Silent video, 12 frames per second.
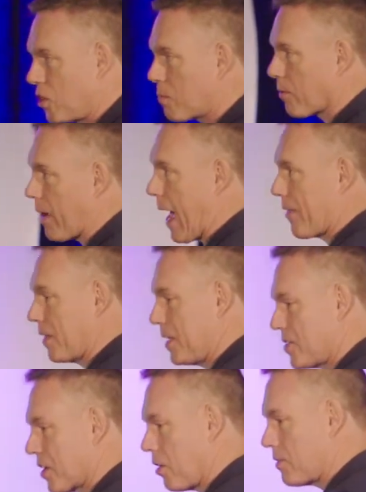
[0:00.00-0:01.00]
super
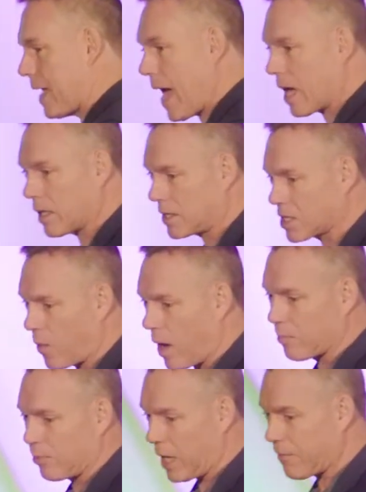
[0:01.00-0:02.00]
athletes that go, Dad, let's go
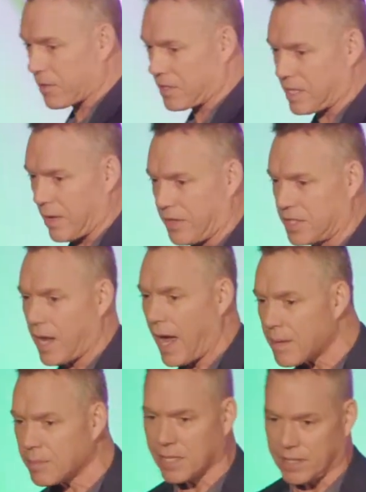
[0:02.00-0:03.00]
out and play for the seventh
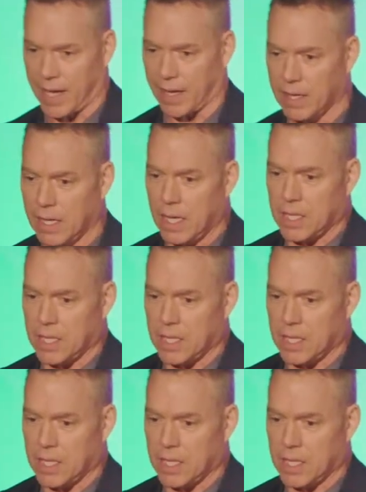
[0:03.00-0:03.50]
time today.